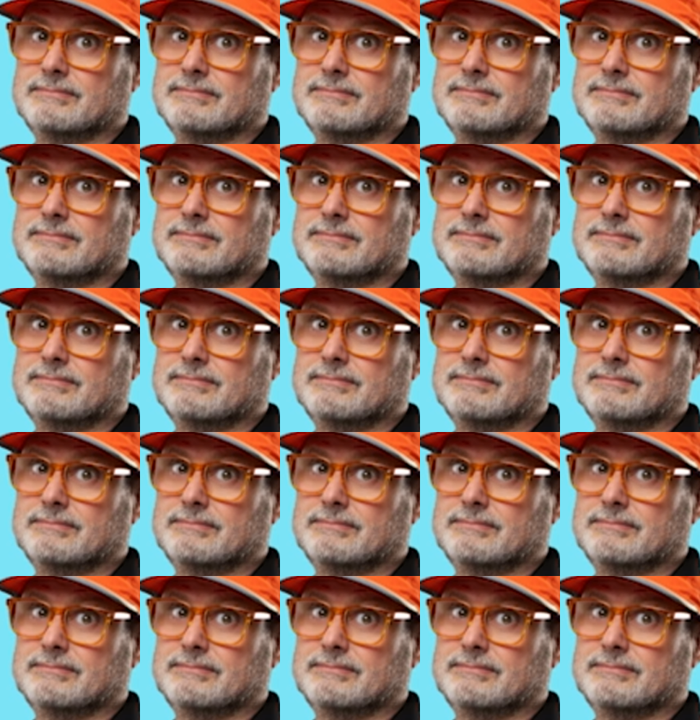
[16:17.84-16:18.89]

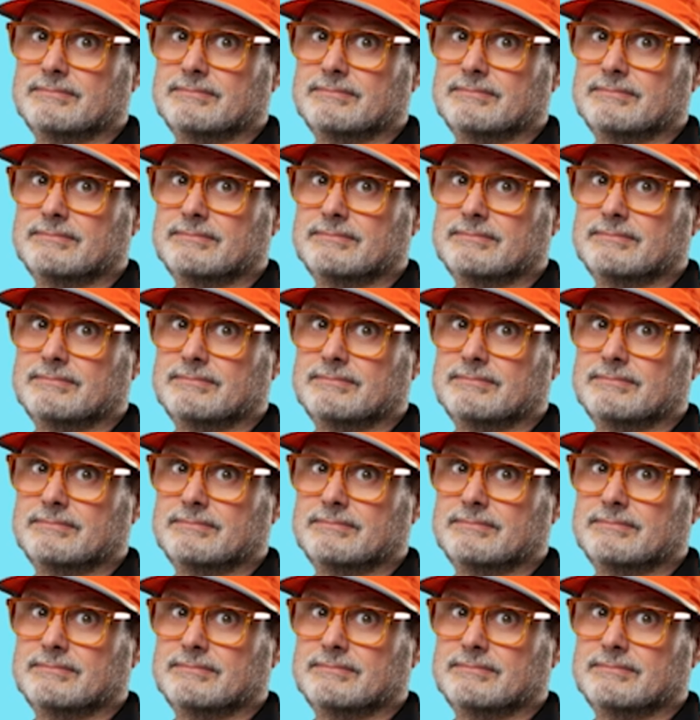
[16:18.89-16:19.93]

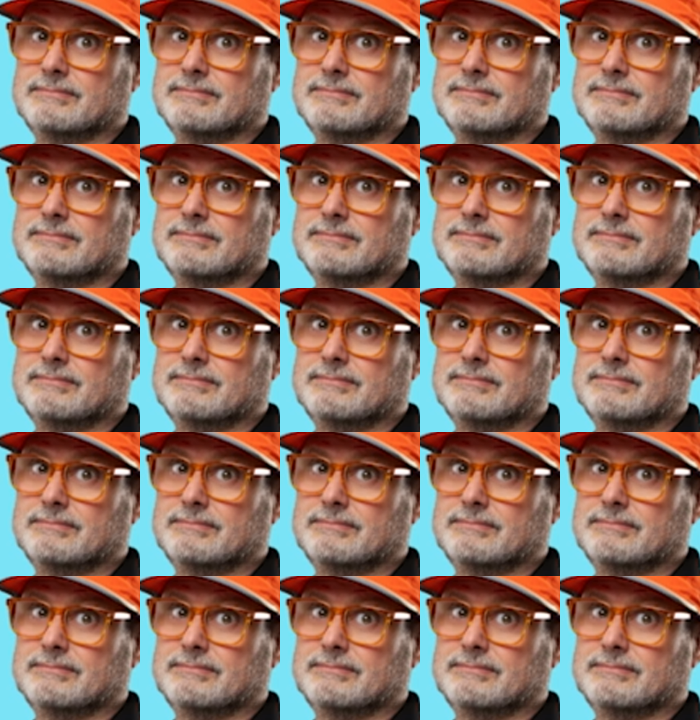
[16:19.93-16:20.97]

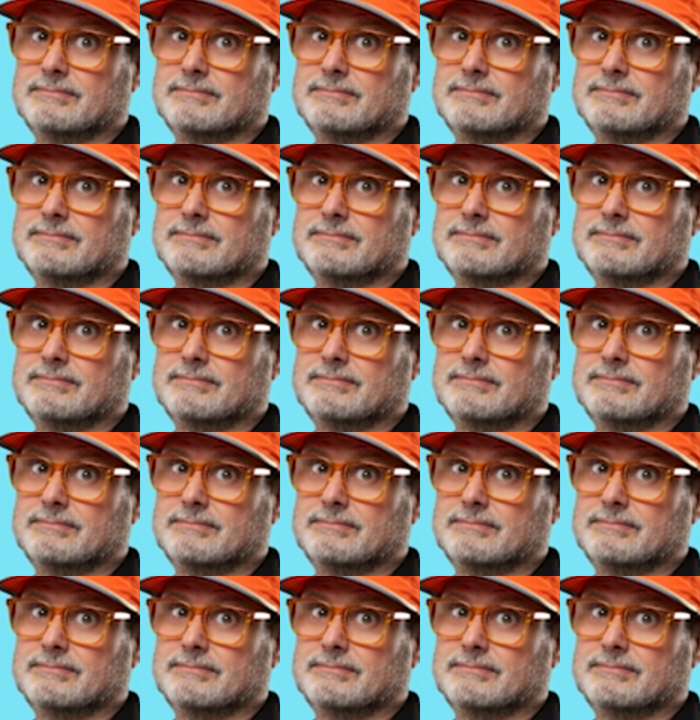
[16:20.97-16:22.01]

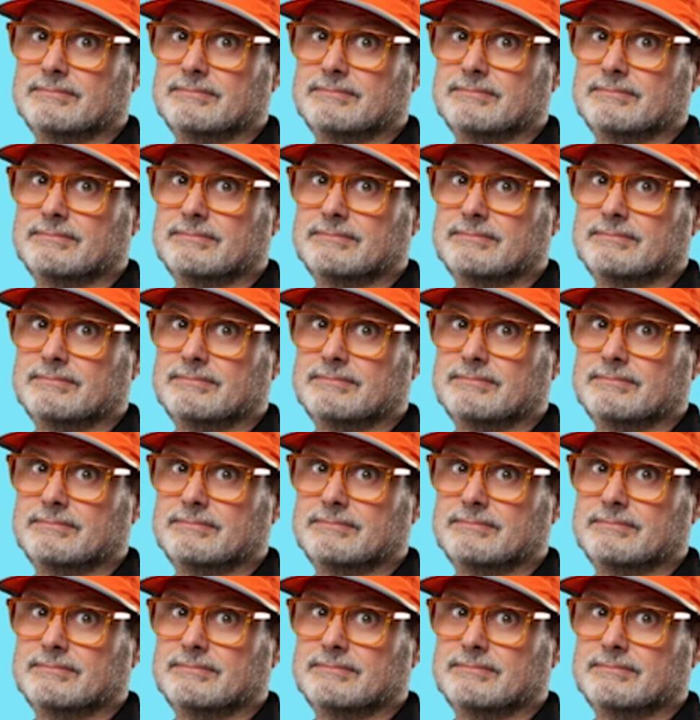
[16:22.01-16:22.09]
[no speech]